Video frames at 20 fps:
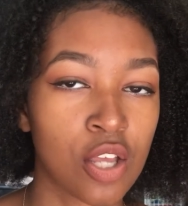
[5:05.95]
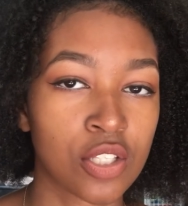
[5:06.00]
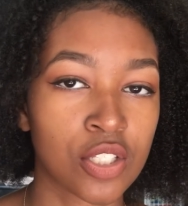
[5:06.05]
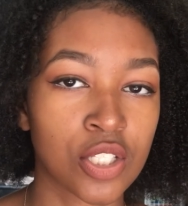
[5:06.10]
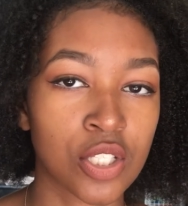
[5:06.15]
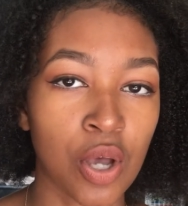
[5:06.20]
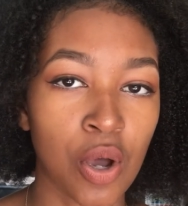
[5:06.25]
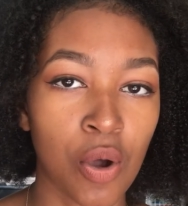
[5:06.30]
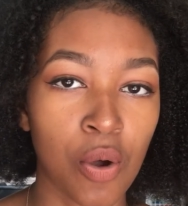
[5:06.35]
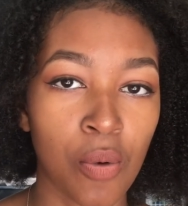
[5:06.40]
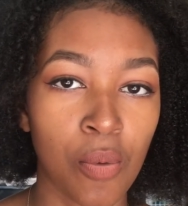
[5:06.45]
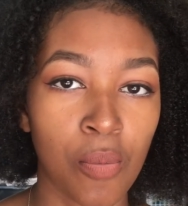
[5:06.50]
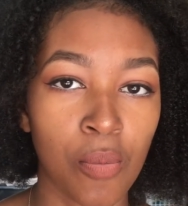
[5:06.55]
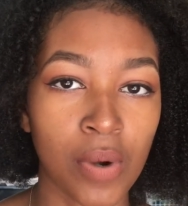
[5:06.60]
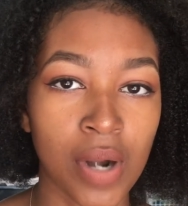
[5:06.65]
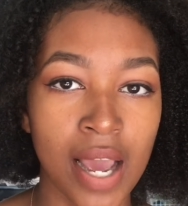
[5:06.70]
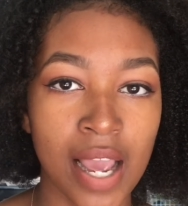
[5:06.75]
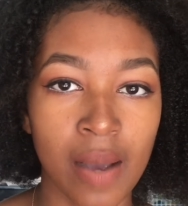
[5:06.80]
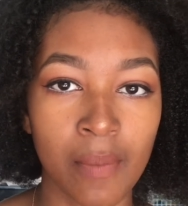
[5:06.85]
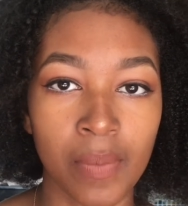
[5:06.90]
So
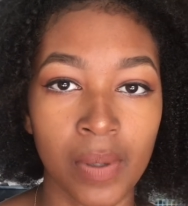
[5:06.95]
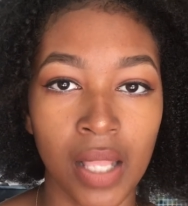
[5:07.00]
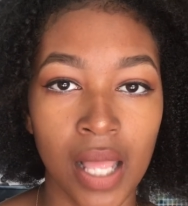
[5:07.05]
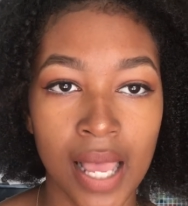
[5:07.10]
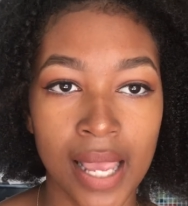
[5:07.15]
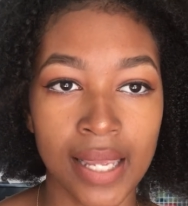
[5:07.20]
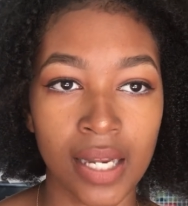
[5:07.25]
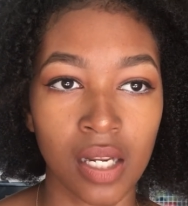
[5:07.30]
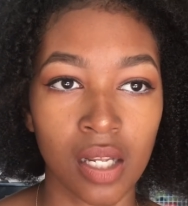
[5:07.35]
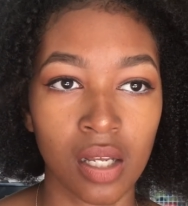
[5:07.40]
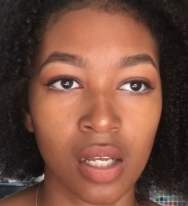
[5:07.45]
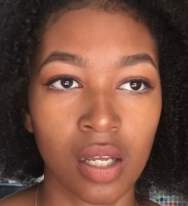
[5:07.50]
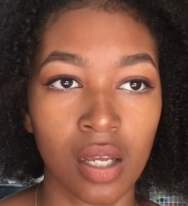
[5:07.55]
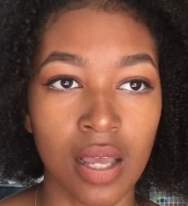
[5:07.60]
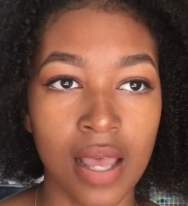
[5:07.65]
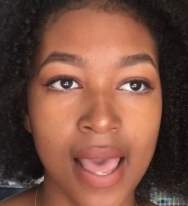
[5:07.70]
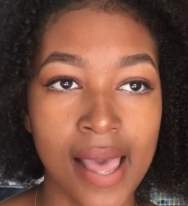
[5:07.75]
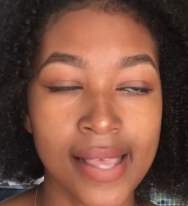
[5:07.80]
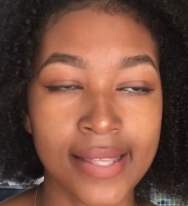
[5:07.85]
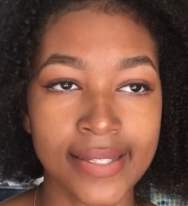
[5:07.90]
when I applied
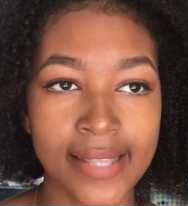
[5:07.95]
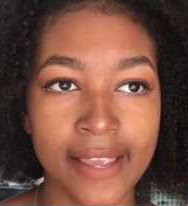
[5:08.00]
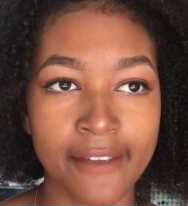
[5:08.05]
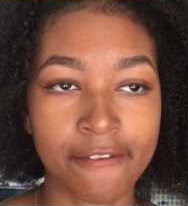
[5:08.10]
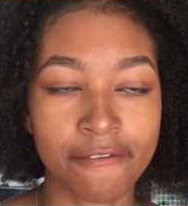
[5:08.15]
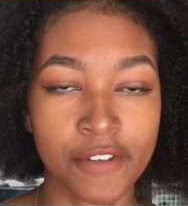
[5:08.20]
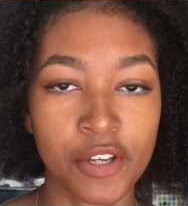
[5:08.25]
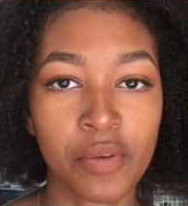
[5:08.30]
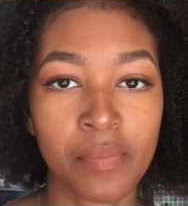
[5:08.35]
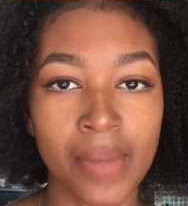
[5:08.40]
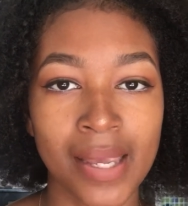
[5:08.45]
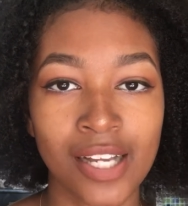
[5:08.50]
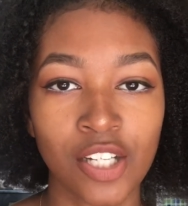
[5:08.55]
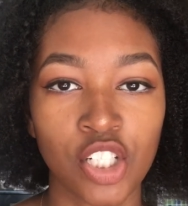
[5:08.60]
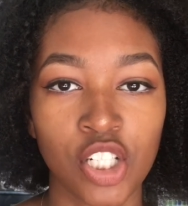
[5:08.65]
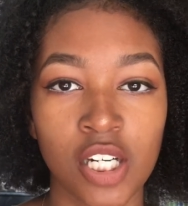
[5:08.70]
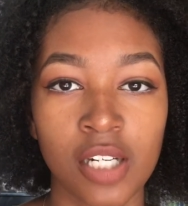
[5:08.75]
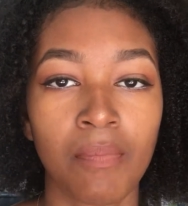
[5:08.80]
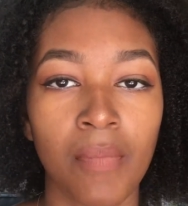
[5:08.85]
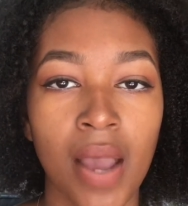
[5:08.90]
as a film
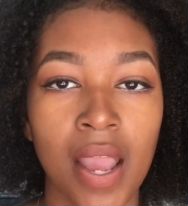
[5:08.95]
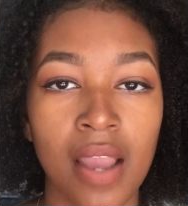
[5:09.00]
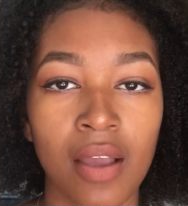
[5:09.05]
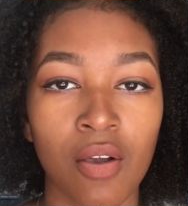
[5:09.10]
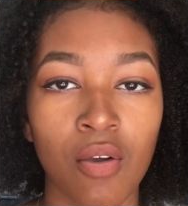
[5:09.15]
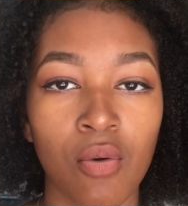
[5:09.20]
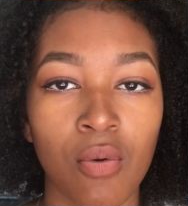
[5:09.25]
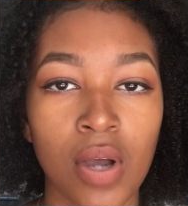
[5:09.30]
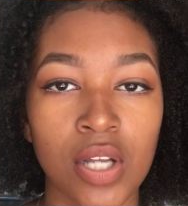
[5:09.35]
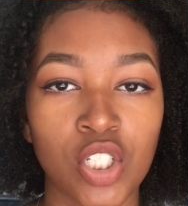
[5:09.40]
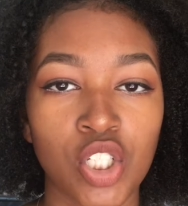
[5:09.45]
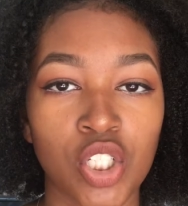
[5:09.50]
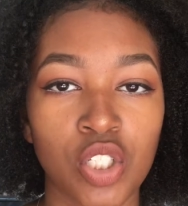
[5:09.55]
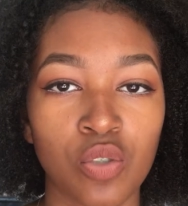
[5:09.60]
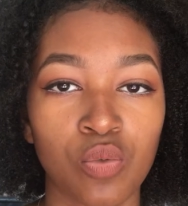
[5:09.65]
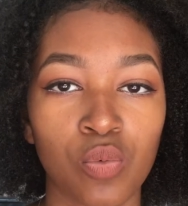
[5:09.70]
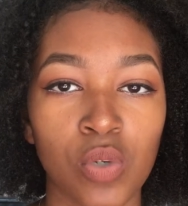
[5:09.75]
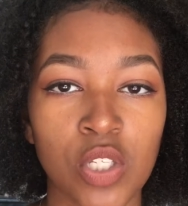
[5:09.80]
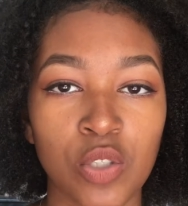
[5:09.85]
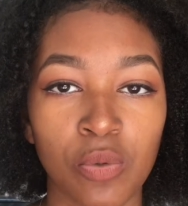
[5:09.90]
major, my
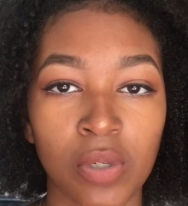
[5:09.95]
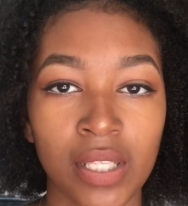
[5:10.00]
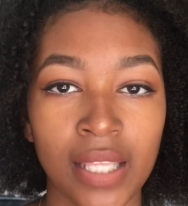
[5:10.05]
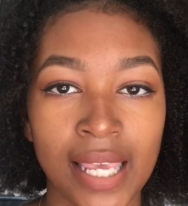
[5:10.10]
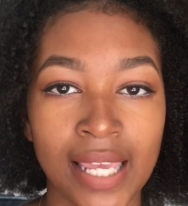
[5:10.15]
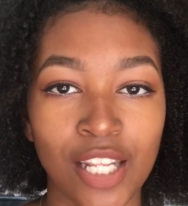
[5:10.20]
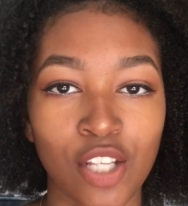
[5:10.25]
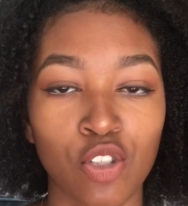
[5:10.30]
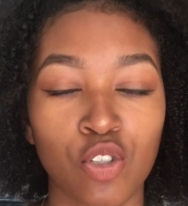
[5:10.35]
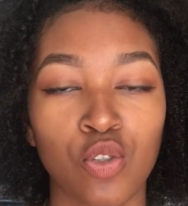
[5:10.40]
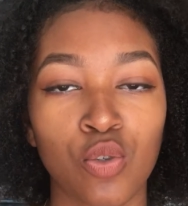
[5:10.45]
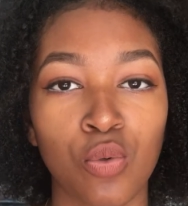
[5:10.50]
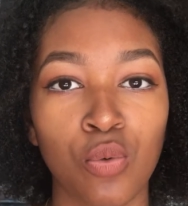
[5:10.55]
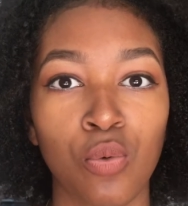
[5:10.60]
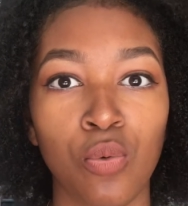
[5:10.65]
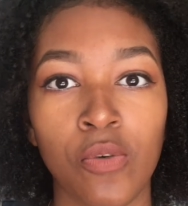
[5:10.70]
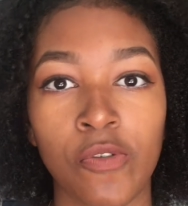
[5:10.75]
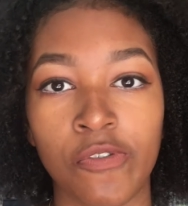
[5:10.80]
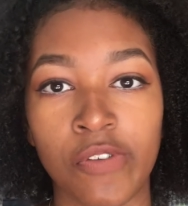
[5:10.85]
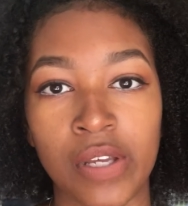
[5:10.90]
question was related
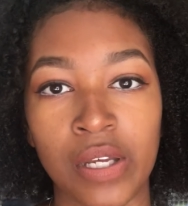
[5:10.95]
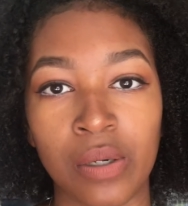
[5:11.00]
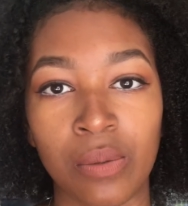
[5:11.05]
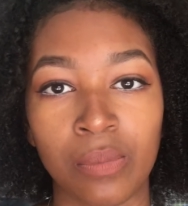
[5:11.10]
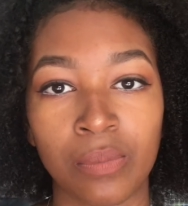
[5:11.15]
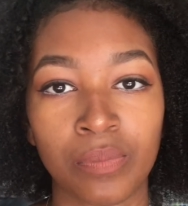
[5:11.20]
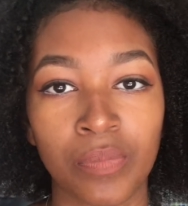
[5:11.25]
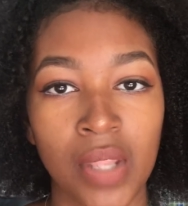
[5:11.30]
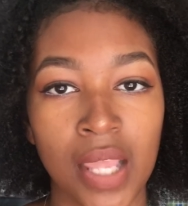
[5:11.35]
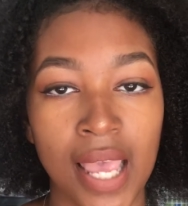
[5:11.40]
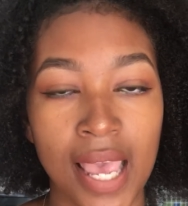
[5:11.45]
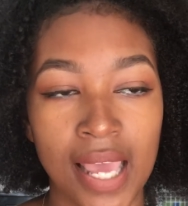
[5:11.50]
to film.